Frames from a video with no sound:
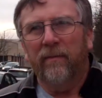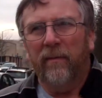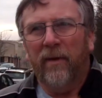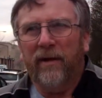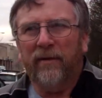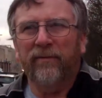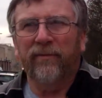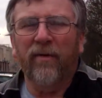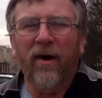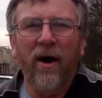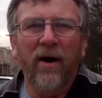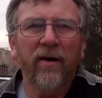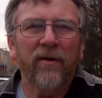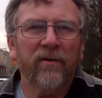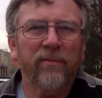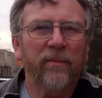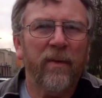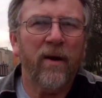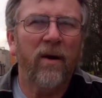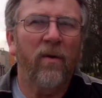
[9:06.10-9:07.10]
As far
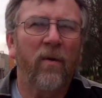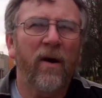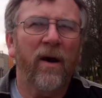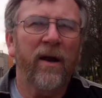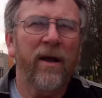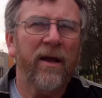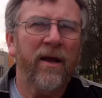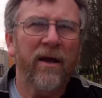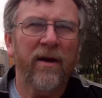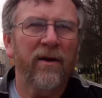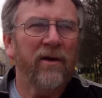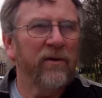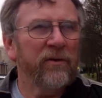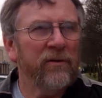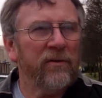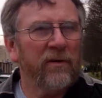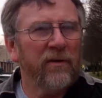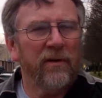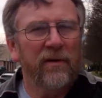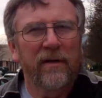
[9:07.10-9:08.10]
as marijuana
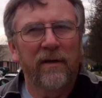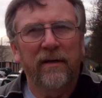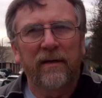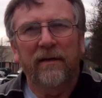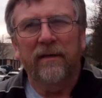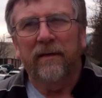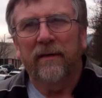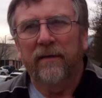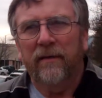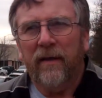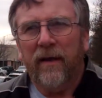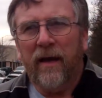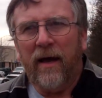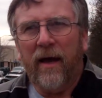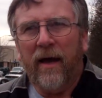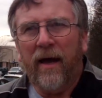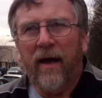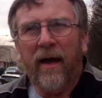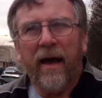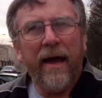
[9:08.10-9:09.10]
goes,
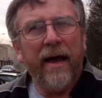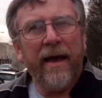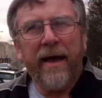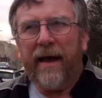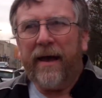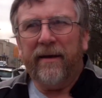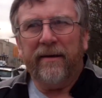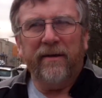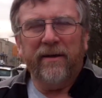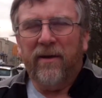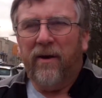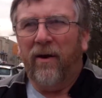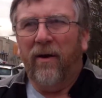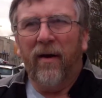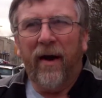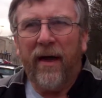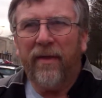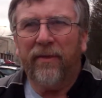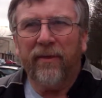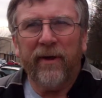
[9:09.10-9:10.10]
I
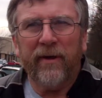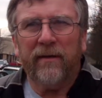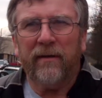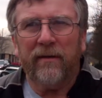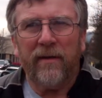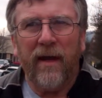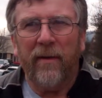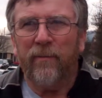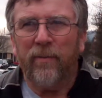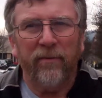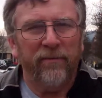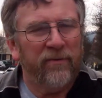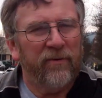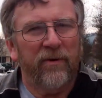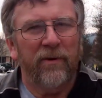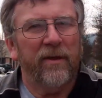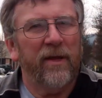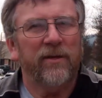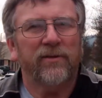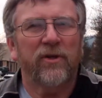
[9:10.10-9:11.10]
think I
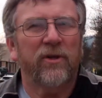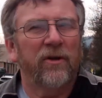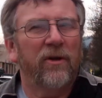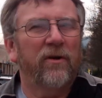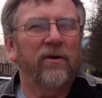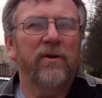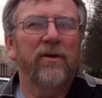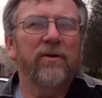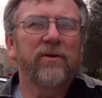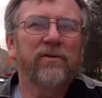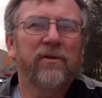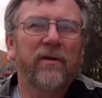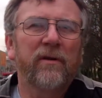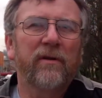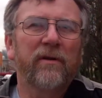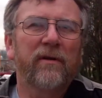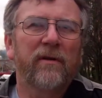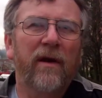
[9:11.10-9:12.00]
prefer that you don't use it.